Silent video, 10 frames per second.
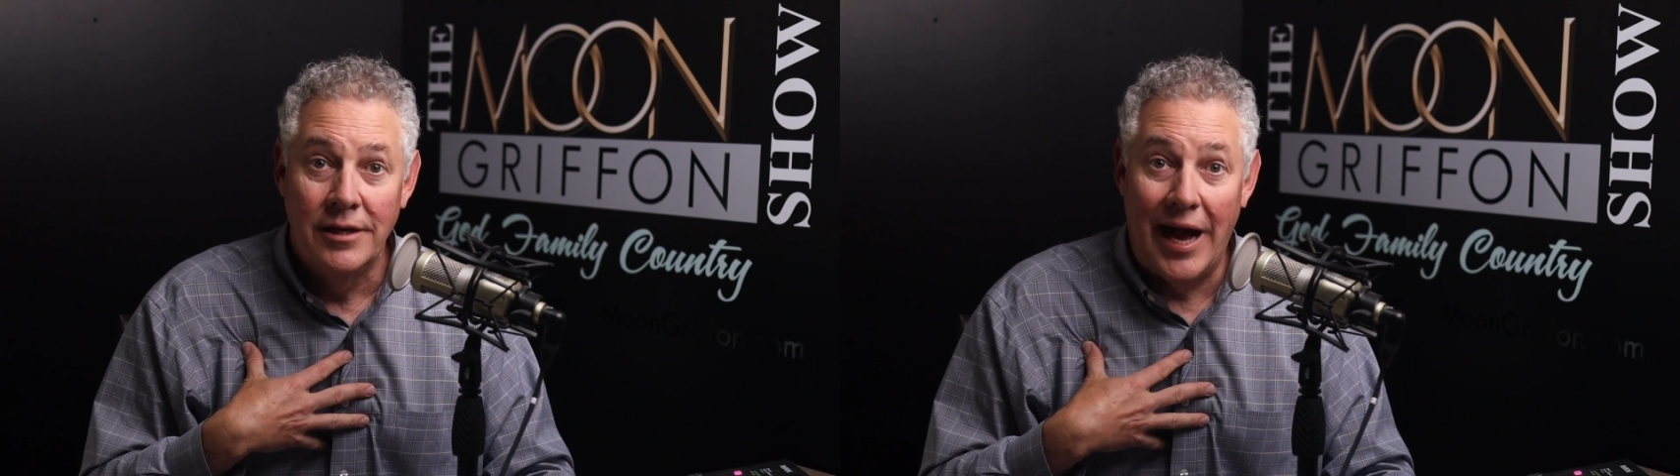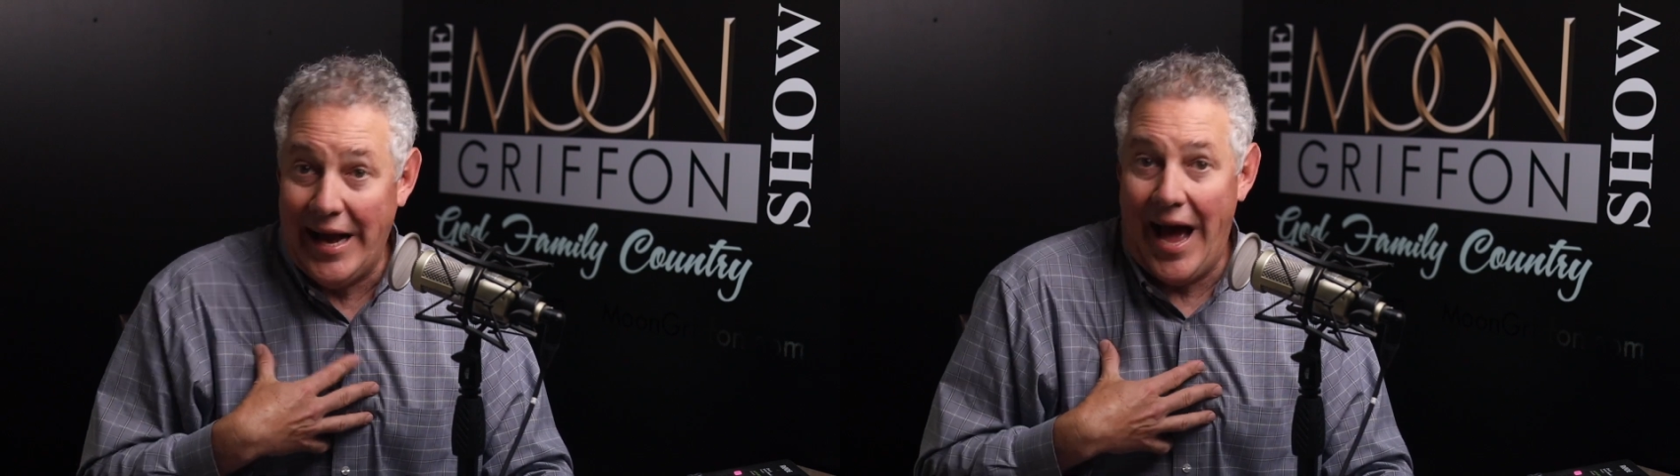
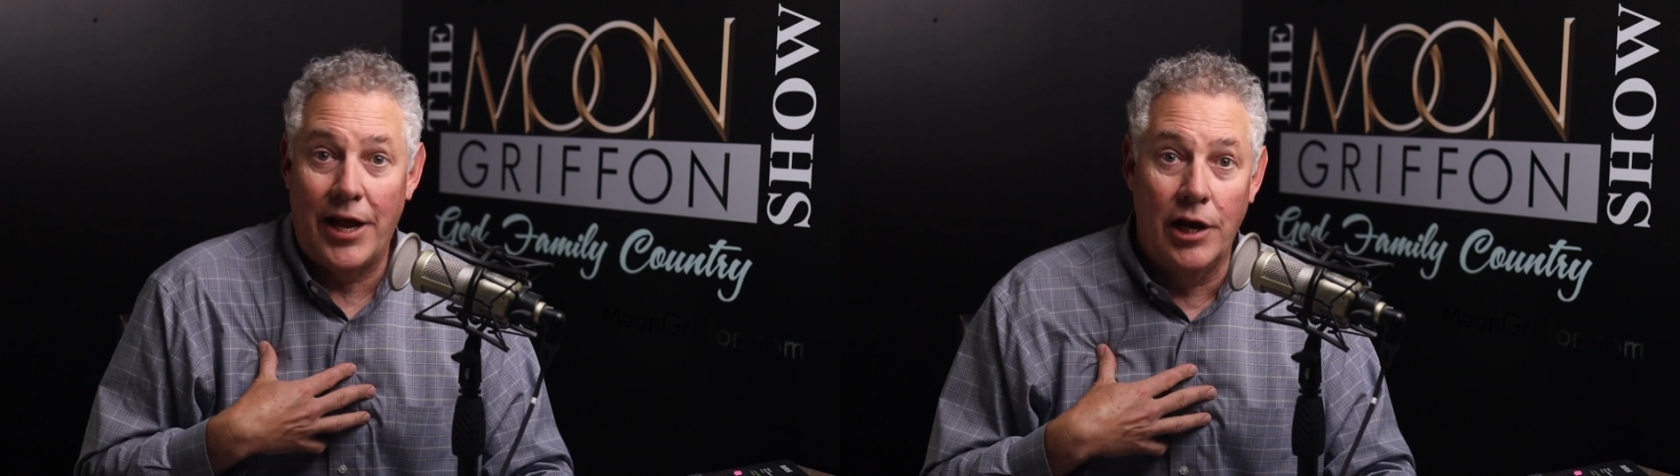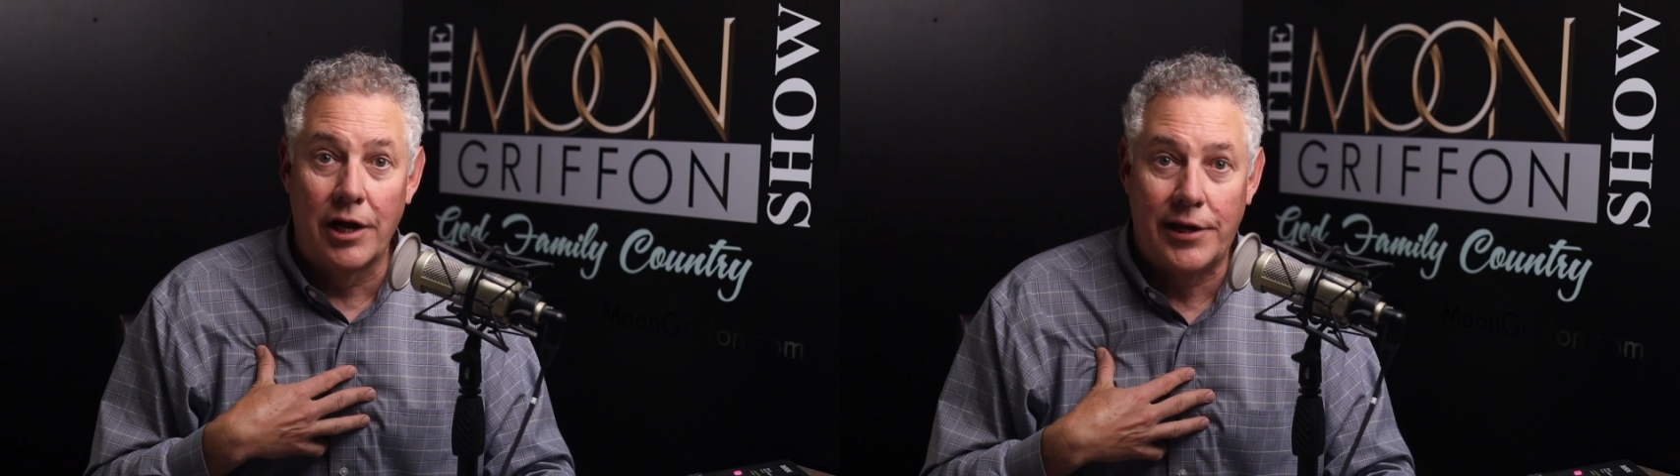I got
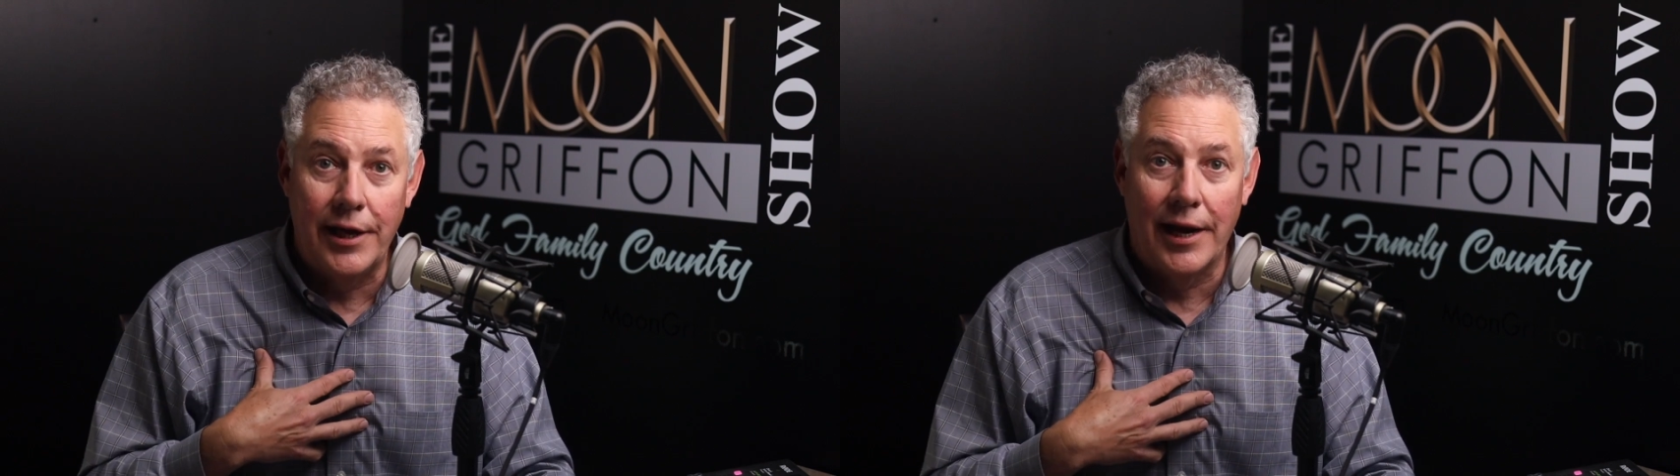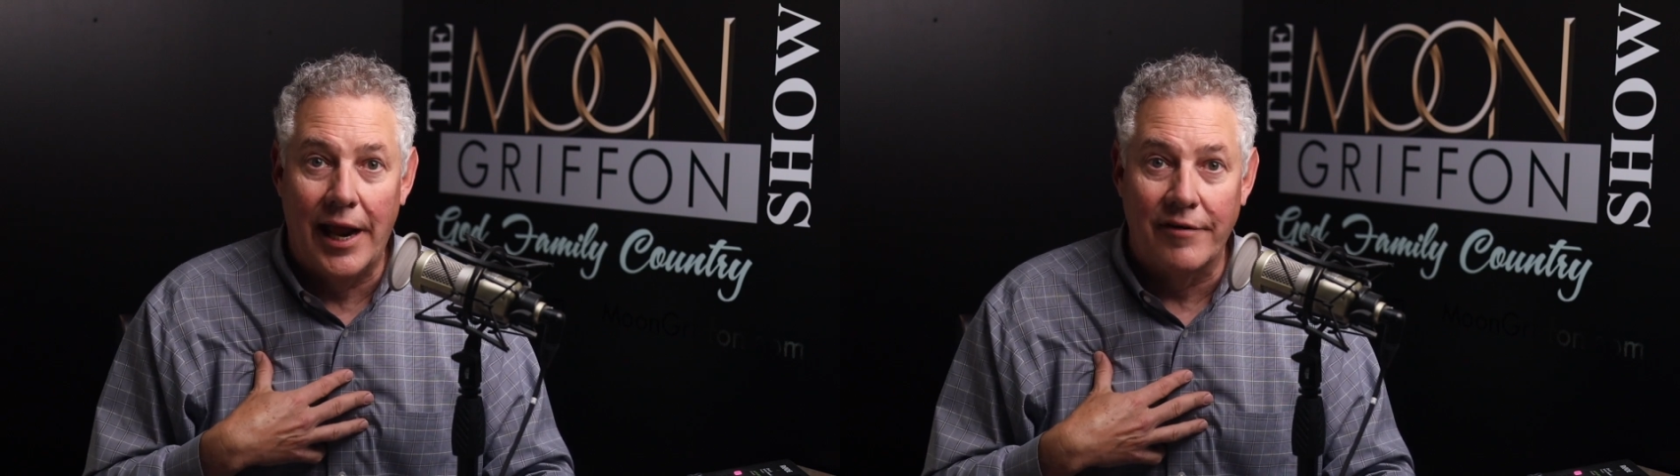a young
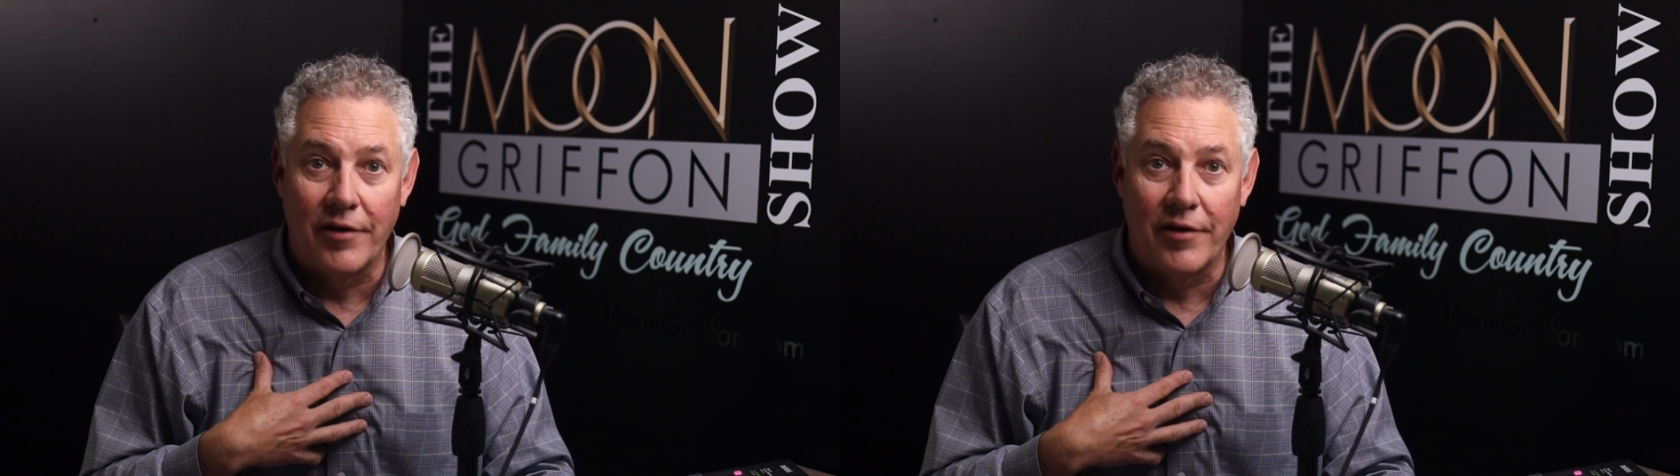kid left.